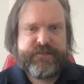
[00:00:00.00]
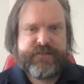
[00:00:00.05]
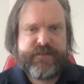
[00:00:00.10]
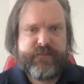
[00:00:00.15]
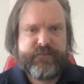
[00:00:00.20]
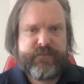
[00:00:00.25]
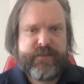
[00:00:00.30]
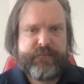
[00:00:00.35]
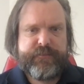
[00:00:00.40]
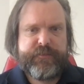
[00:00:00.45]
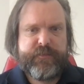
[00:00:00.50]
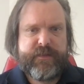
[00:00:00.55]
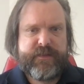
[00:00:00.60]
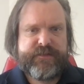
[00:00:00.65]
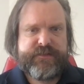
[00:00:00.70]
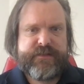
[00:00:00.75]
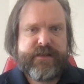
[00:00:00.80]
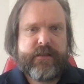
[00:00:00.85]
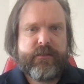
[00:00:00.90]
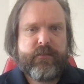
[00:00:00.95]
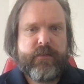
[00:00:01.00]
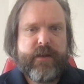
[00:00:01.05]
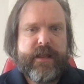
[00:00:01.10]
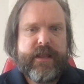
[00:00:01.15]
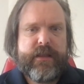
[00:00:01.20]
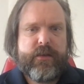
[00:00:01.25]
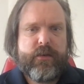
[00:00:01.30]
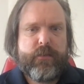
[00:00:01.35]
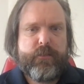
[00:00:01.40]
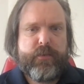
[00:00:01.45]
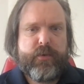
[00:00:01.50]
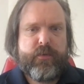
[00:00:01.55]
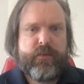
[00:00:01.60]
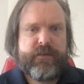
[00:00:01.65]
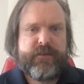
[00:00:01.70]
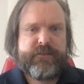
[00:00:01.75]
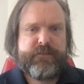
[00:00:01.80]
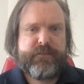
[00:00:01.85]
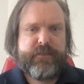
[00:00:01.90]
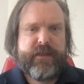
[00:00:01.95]
sometimes you accelerate your
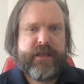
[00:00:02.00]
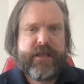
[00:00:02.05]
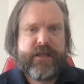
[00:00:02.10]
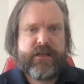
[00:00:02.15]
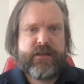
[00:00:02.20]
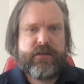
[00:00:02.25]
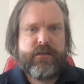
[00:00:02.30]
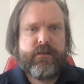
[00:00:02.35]
opponent's plan.